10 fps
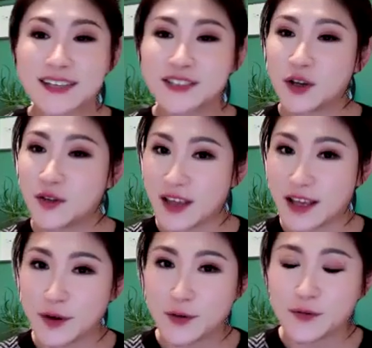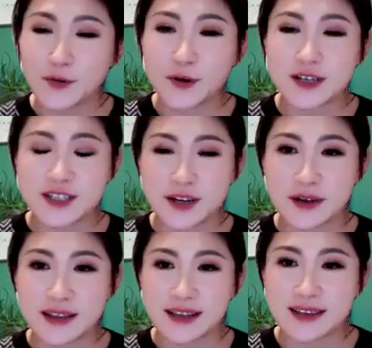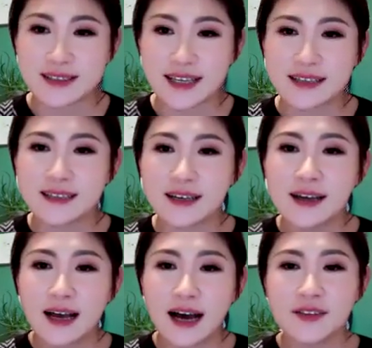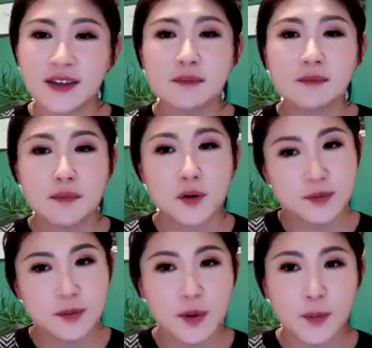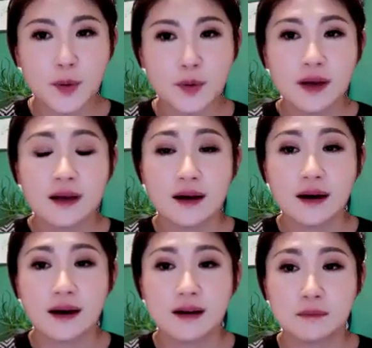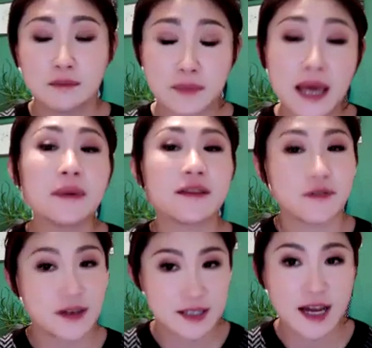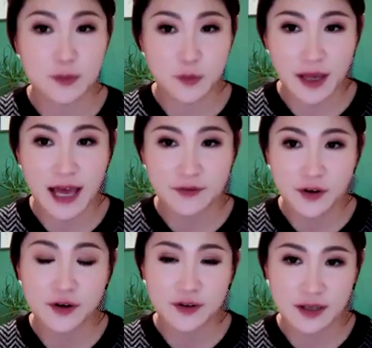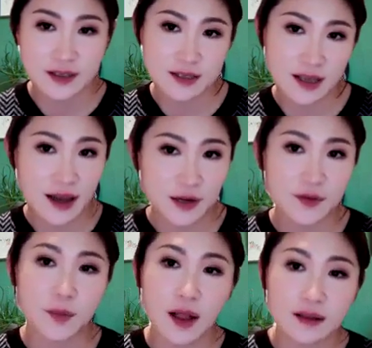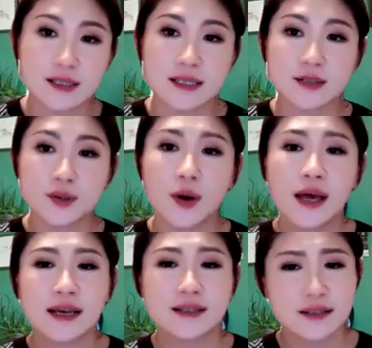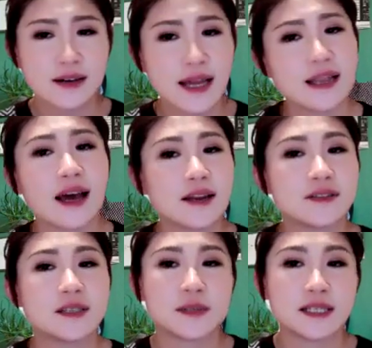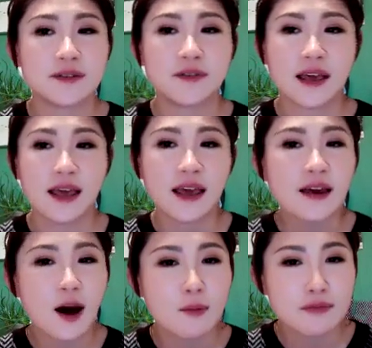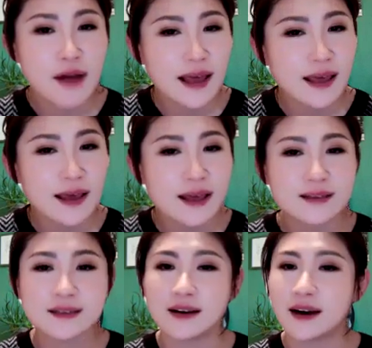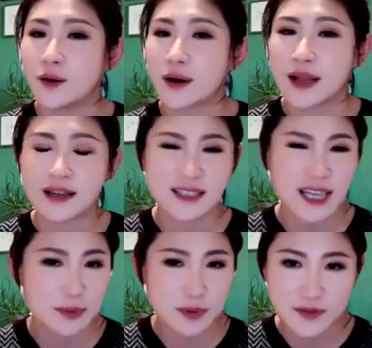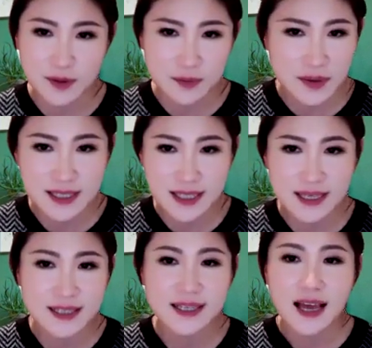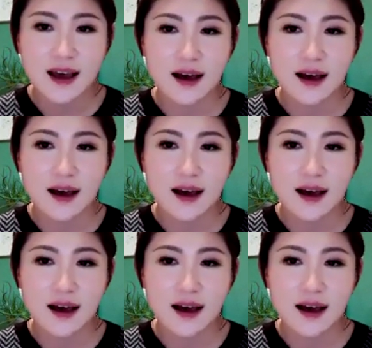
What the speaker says: So thank you for sharing this. And I think most people, maybe the first time we have heard this kind of the policy. So is there any kind of specific income bracket or any type of the business